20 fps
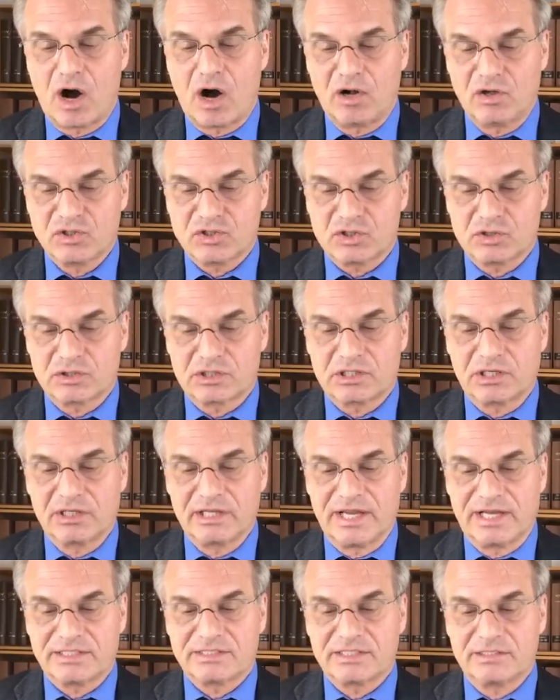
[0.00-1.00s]
also
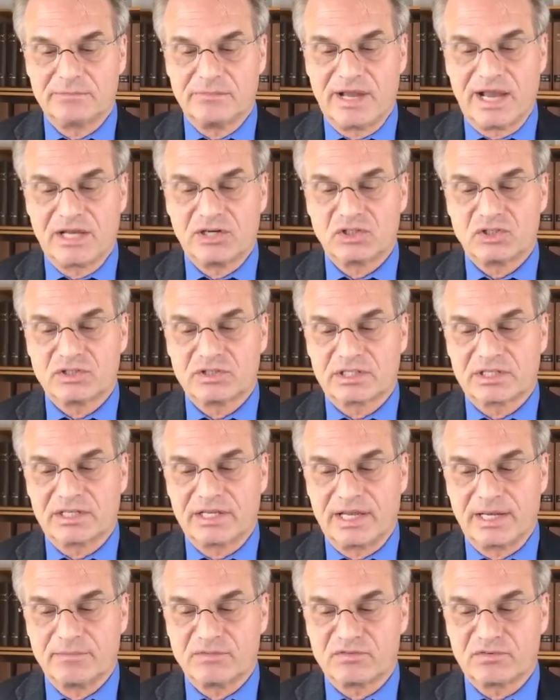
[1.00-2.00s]
collect and manage the
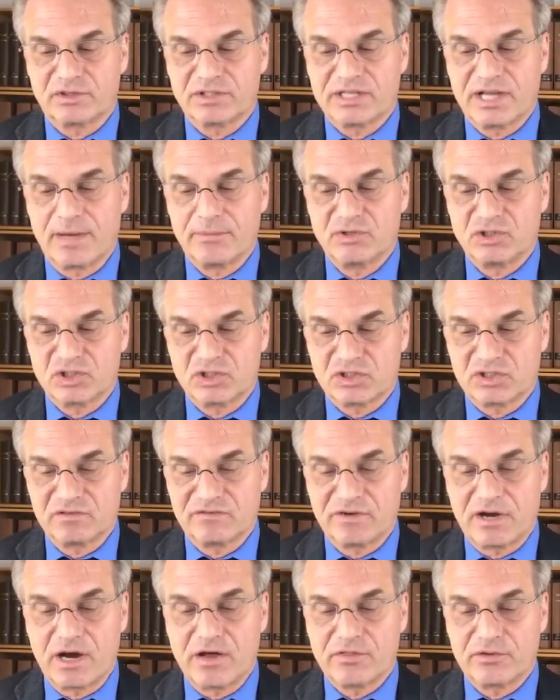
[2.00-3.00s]
claims for damages
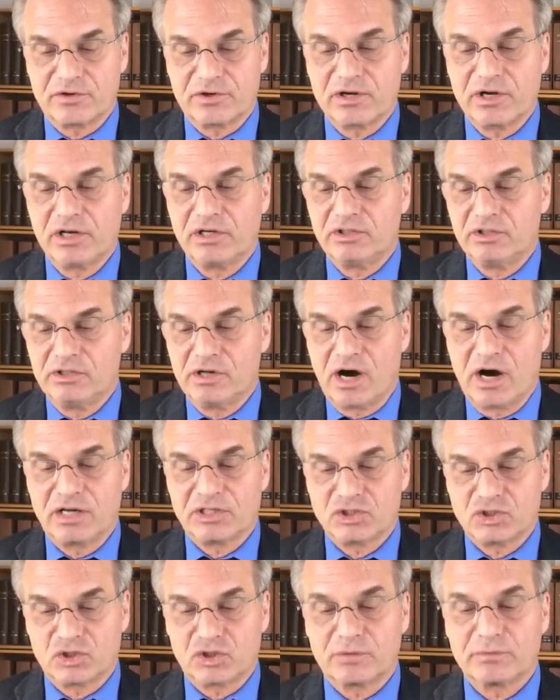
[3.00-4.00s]
of other
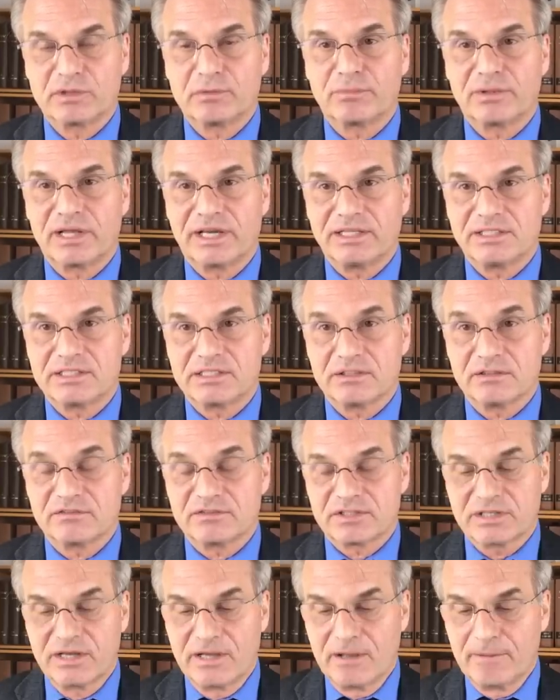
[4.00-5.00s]
non-German
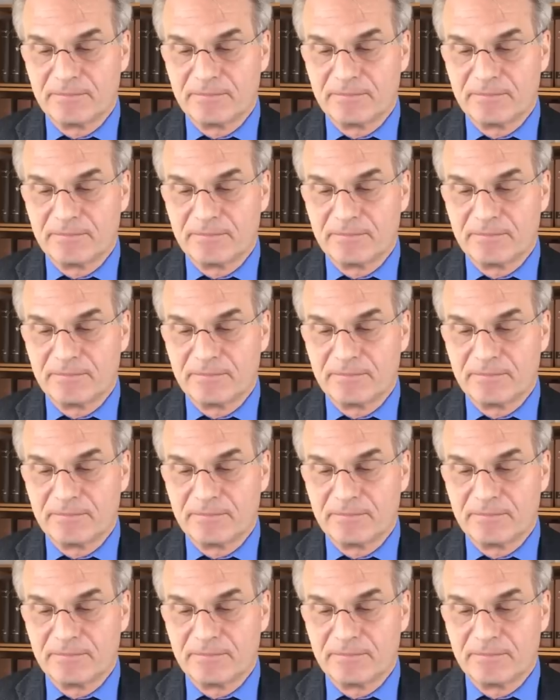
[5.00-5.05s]
plaintiffs,